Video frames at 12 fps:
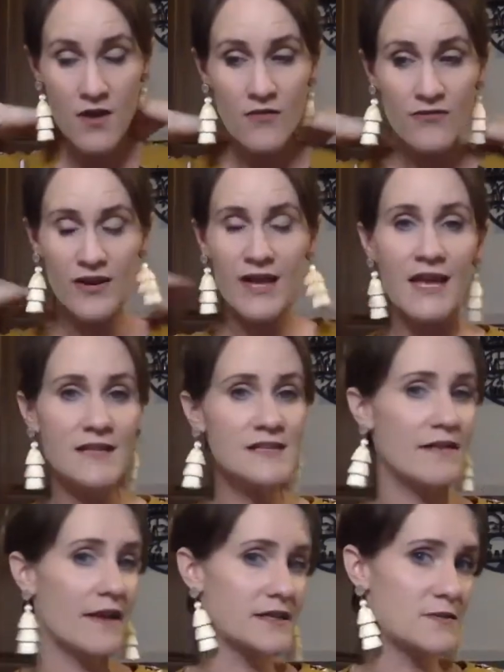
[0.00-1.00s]
For kids, I
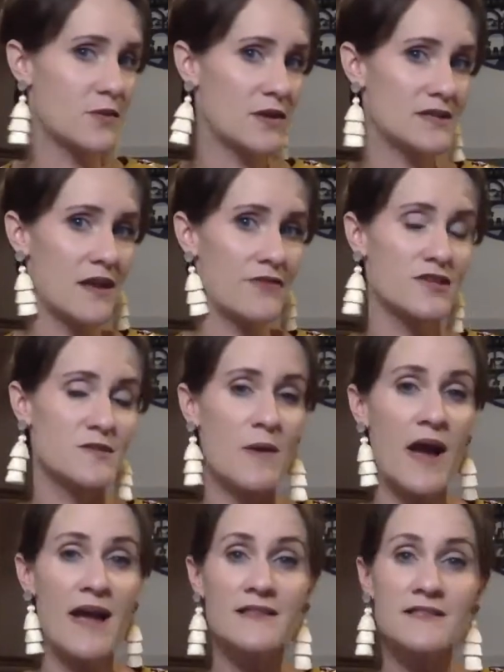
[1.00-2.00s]
like to put it down their
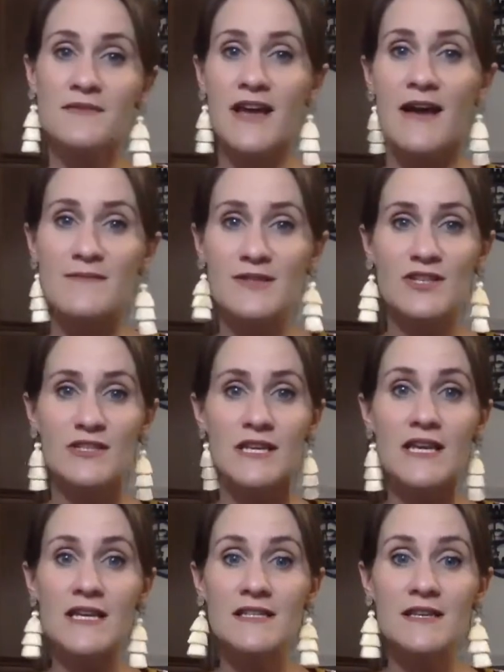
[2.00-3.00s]
spine. Sometimes it's just an
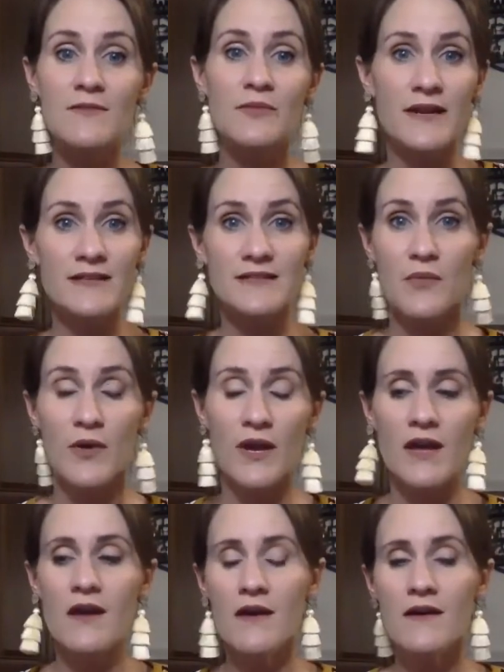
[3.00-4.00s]
easy place to put it.
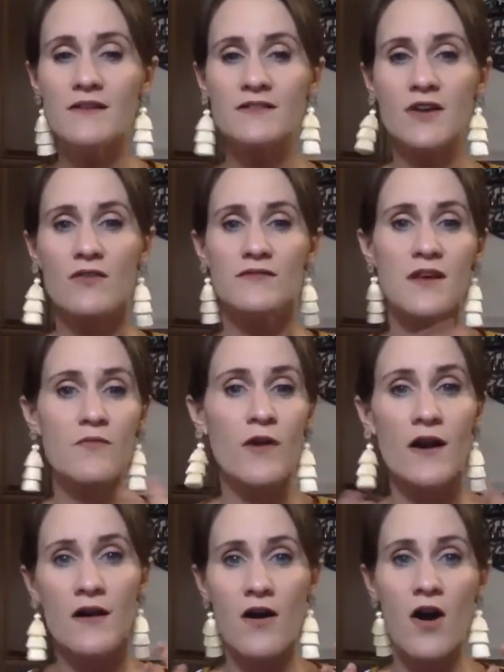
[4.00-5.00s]
So
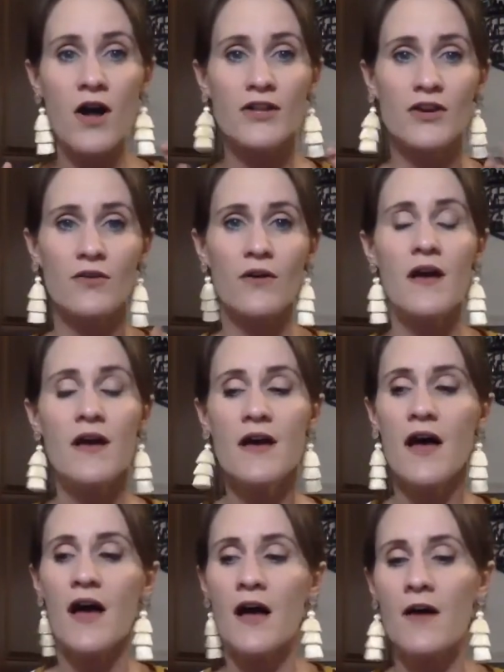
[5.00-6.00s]
somewhere on you.
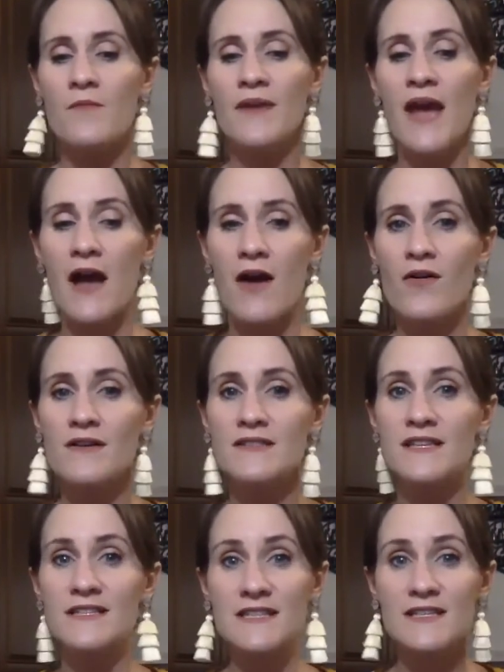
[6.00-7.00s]
Now,
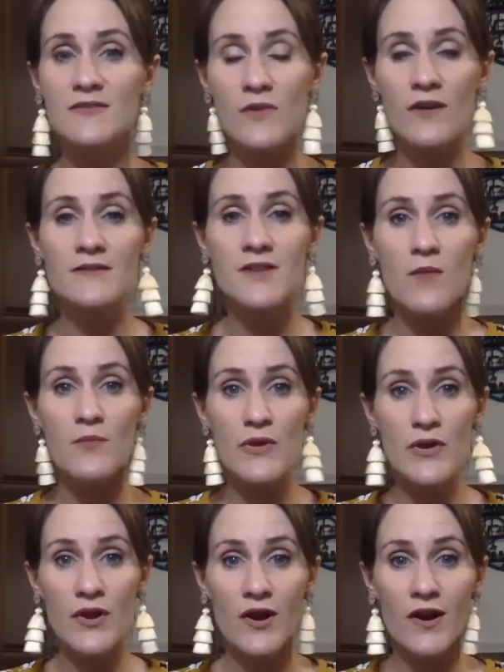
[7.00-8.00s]
since these oils are
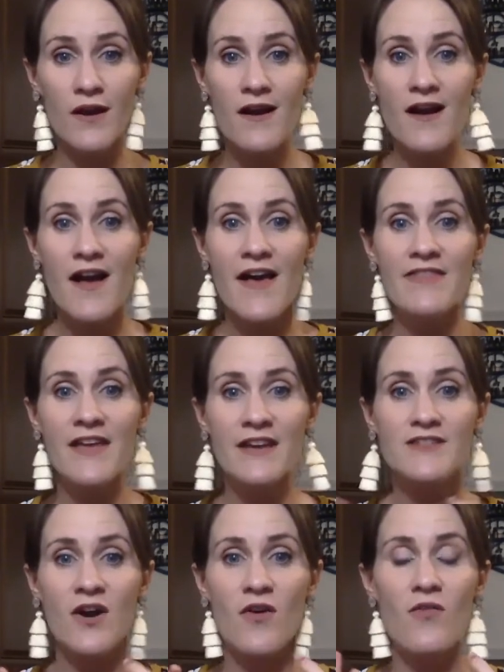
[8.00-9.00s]
pure, they
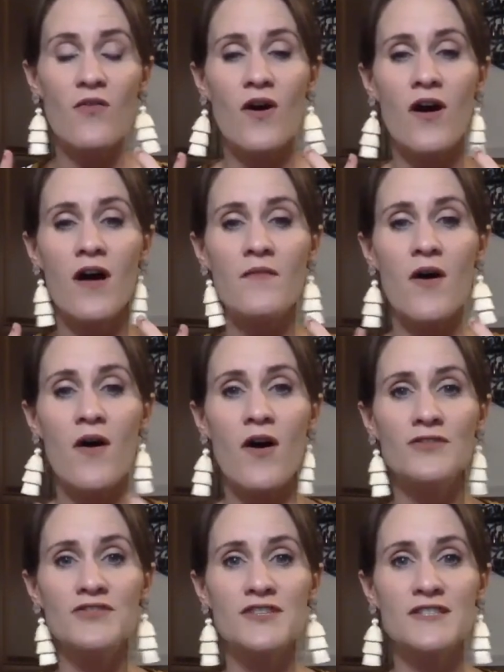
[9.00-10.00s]
don't all
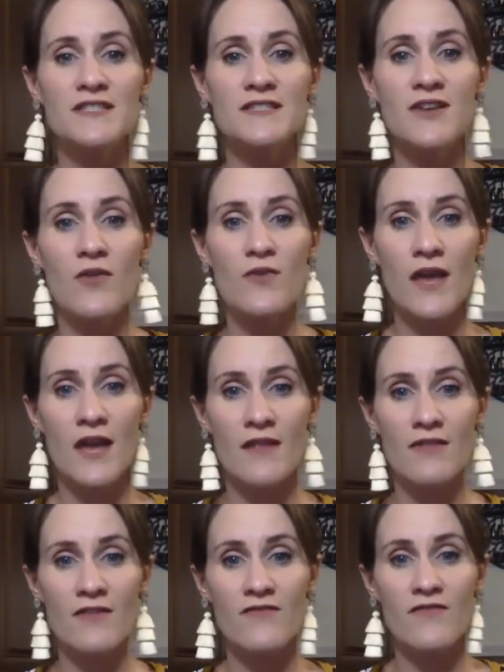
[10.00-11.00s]
just soak in.
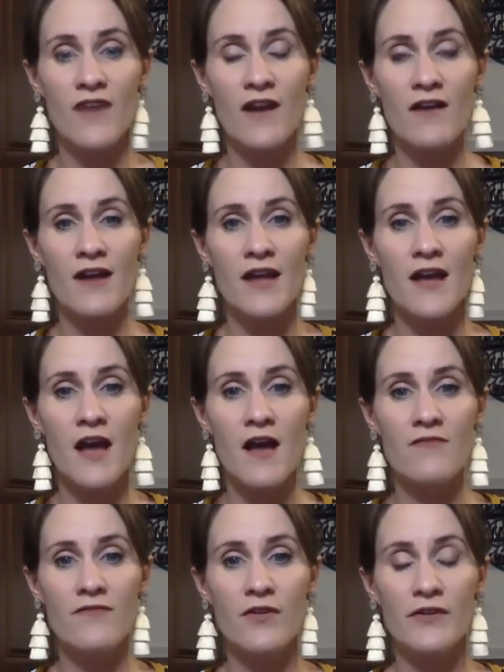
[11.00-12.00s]
They're very
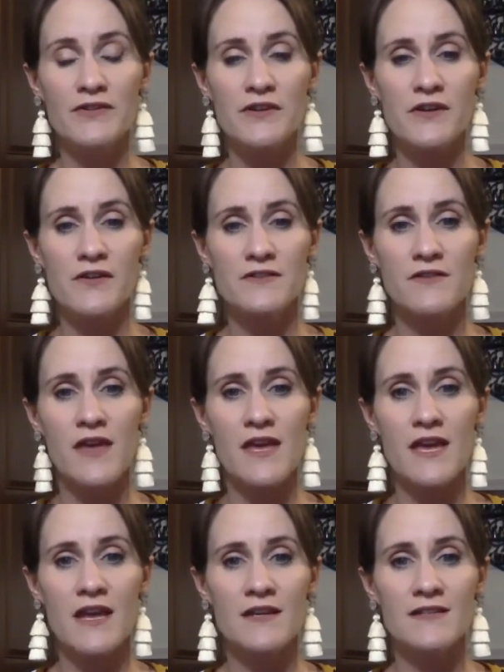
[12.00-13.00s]
volatile. So
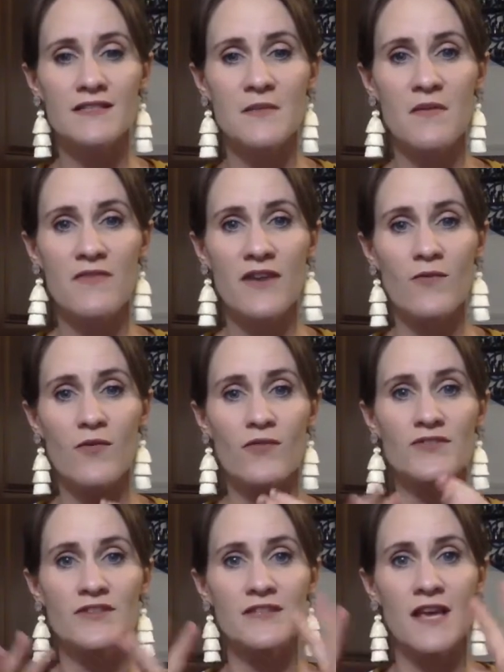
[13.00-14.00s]
some of it will
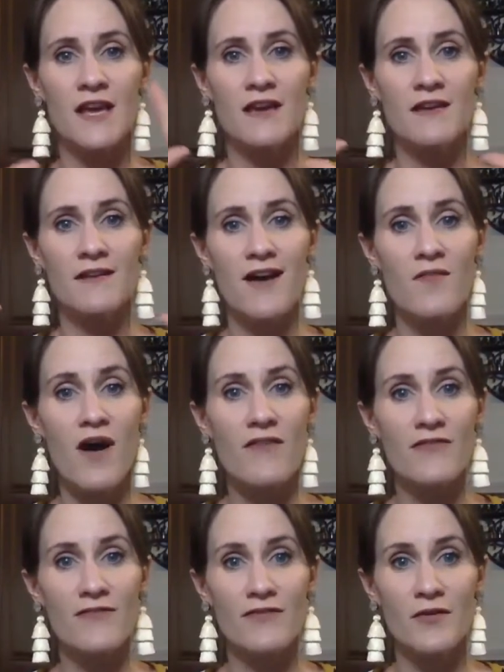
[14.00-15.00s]
just like come
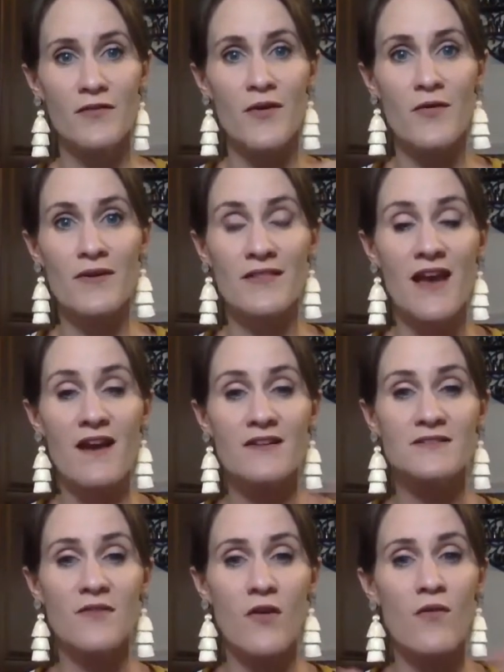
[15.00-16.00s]
off of you and go into the air.
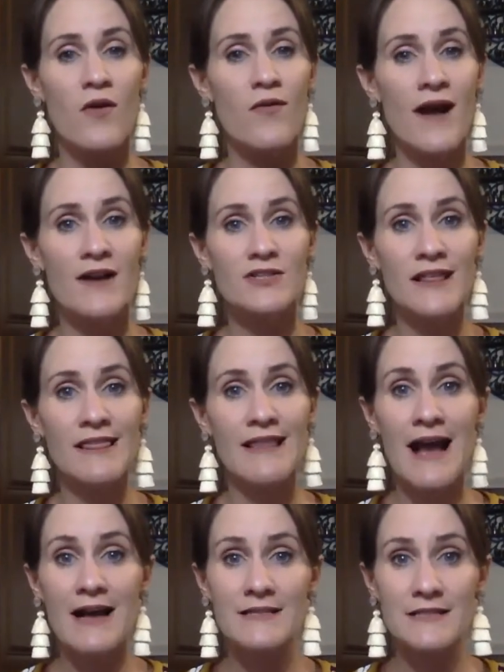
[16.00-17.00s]
So it won't actually
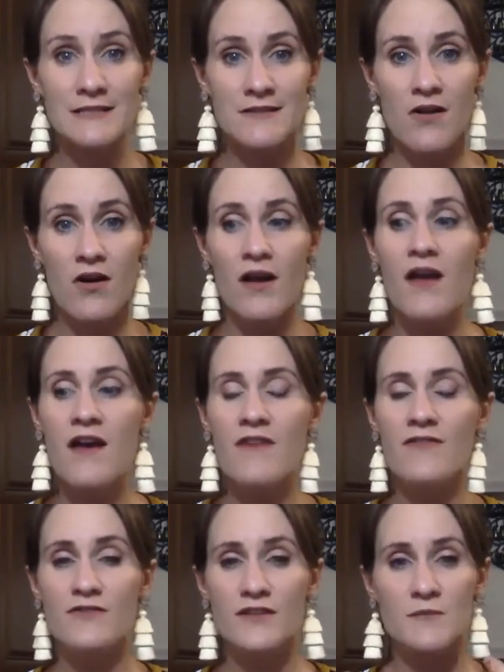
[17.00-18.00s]
last as long if
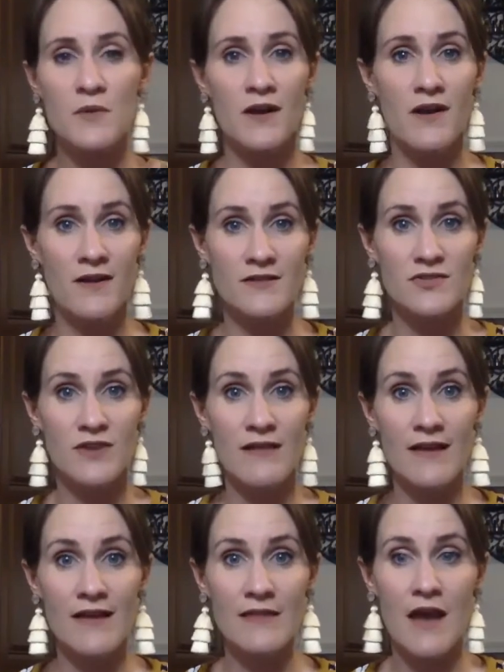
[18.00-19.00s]
you just put it on straight
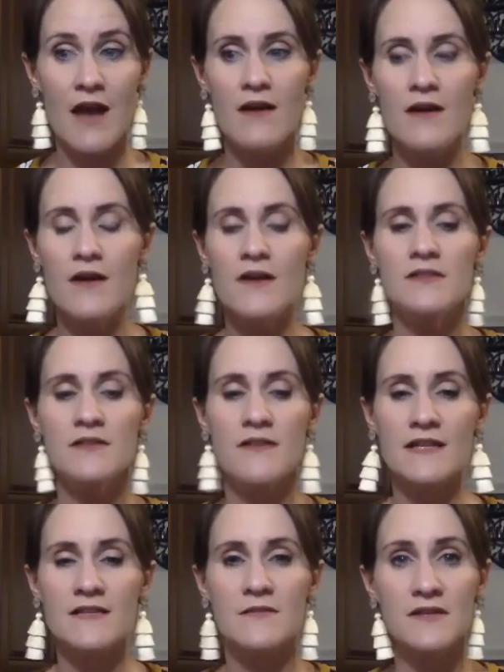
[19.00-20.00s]
like that. So
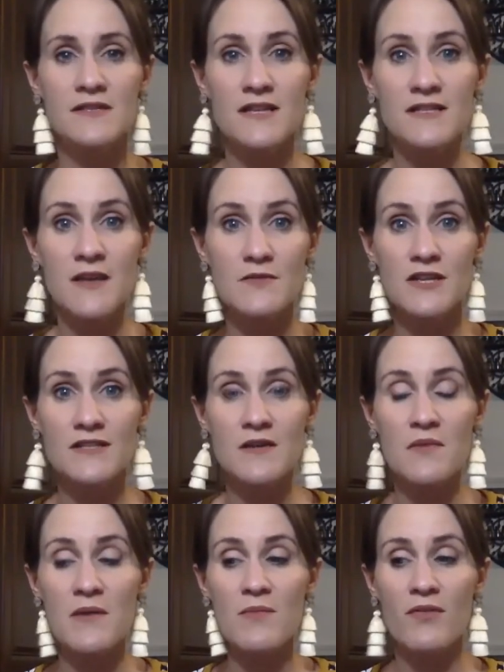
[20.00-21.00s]
that's a misconception. Some
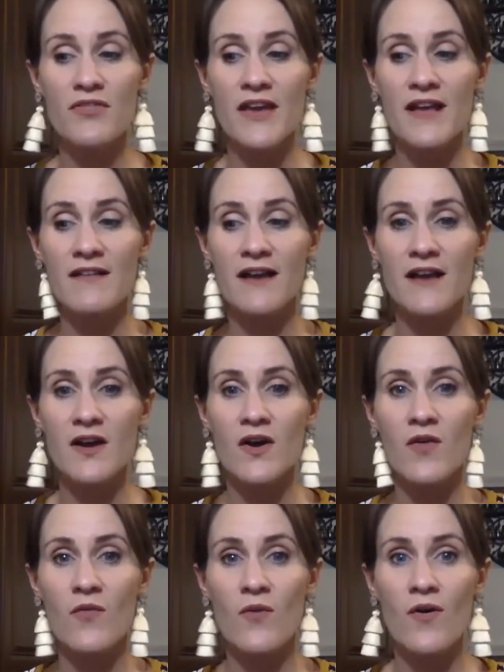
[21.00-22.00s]
people think like,
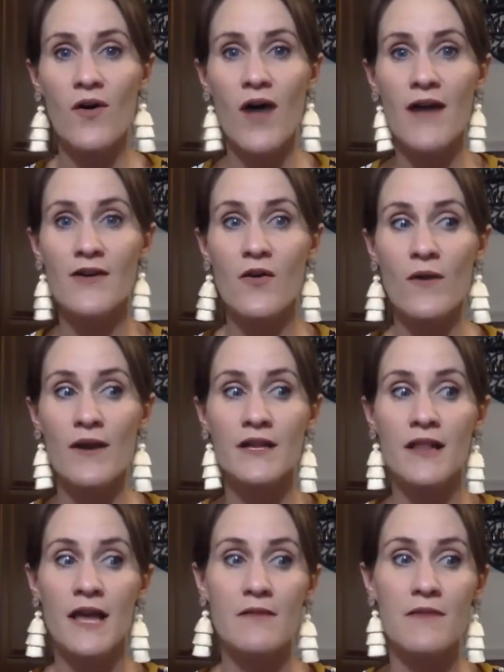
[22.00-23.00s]
oh, well, I don't want to
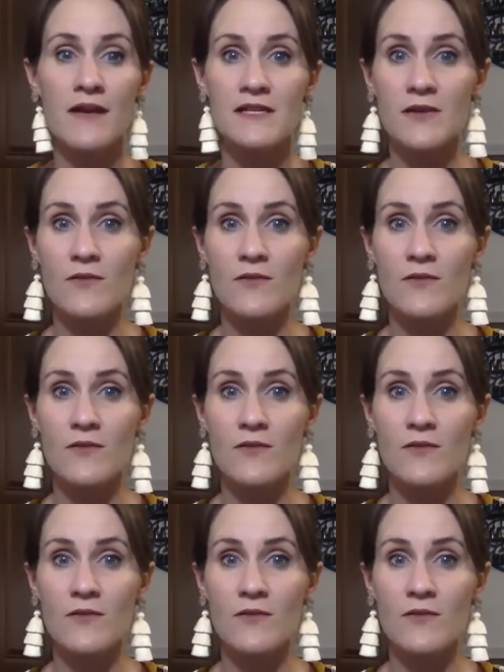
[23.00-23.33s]
like mix it